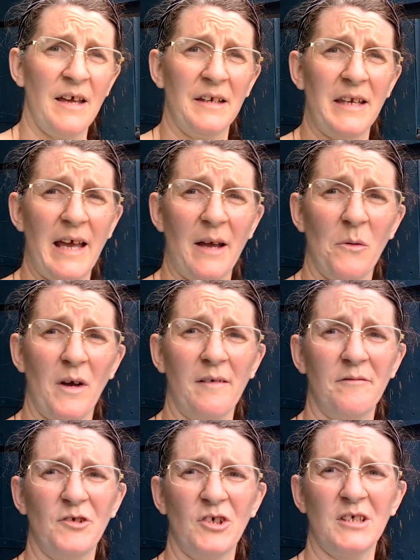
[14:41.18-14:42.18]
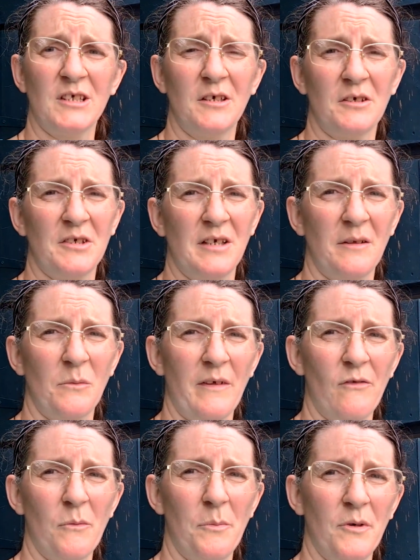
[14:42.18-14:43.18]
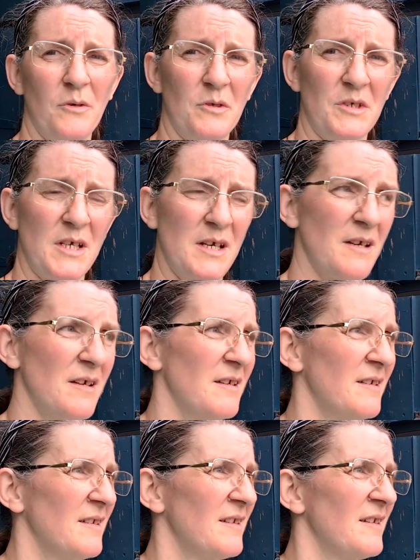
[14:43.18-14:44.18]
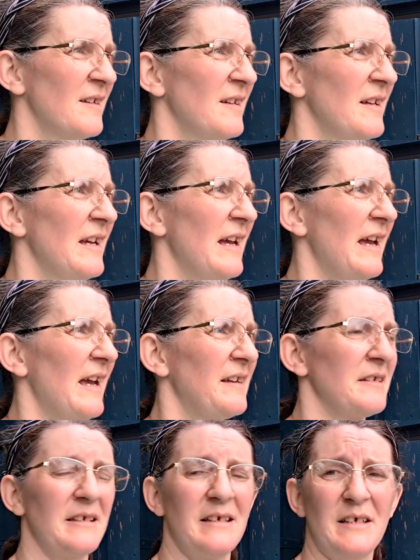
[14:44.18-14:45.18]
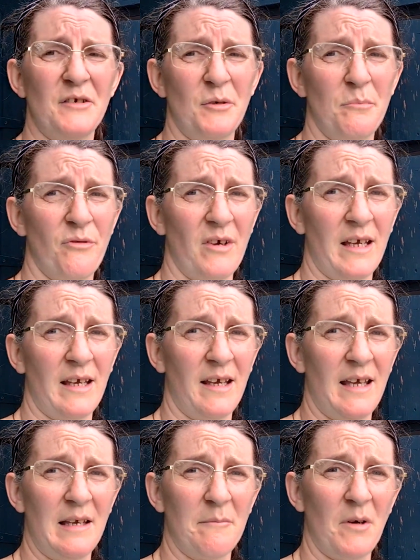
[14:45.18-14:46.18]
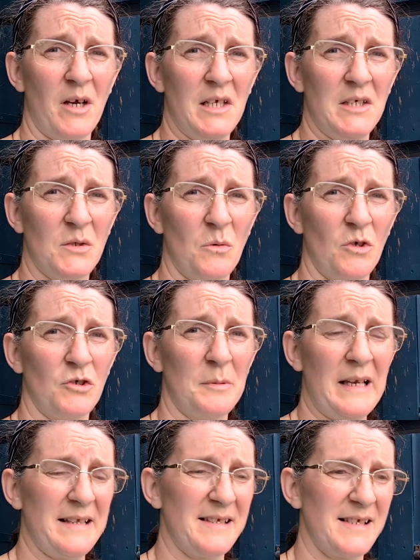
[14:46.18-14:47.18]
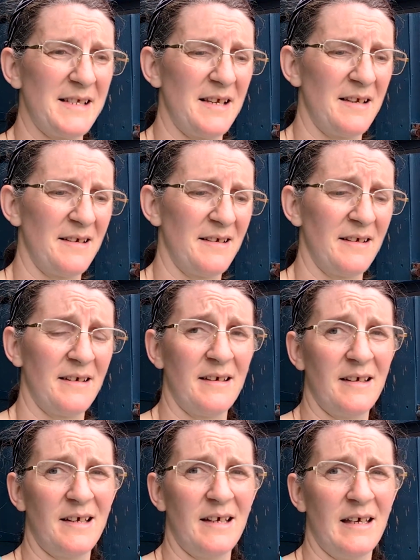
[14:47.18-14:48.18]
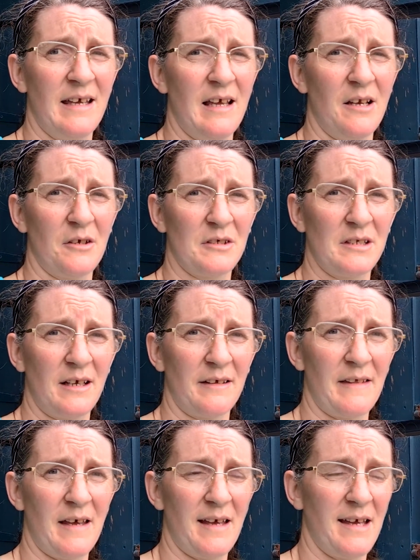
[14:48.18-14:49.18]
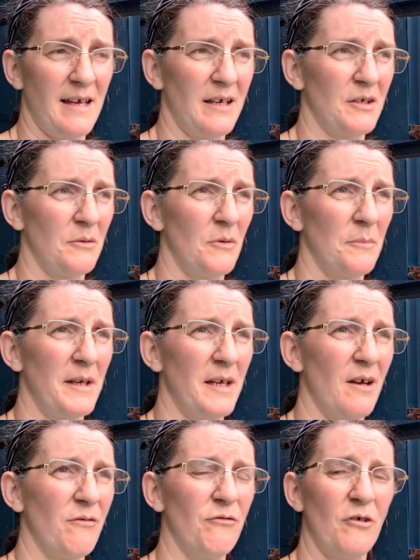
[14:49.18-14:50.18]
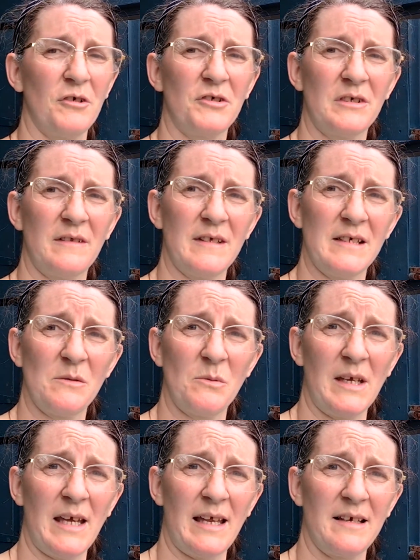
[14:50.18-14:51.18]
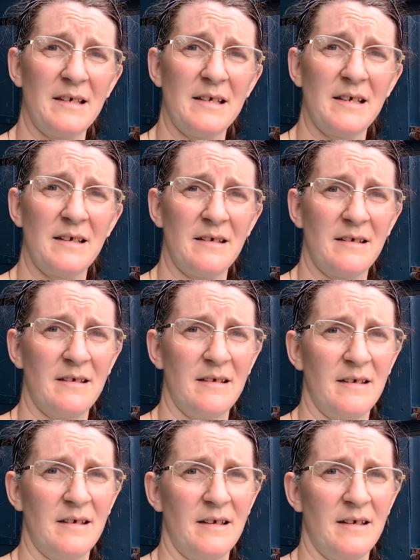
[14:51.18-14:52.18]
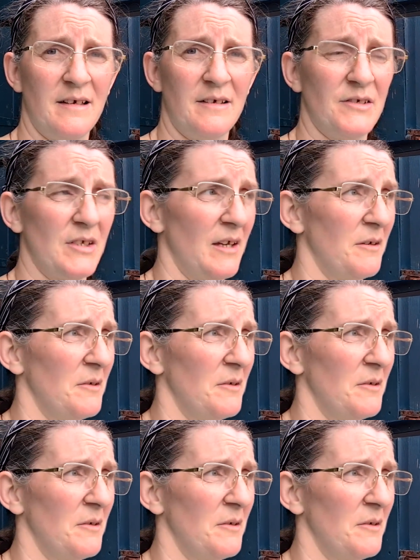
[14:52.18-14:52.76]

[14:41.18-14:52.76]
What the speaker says: Now I've just looked at the weather report and I need to bring in my squash plants. It looks like there will be a frost this weekend. So,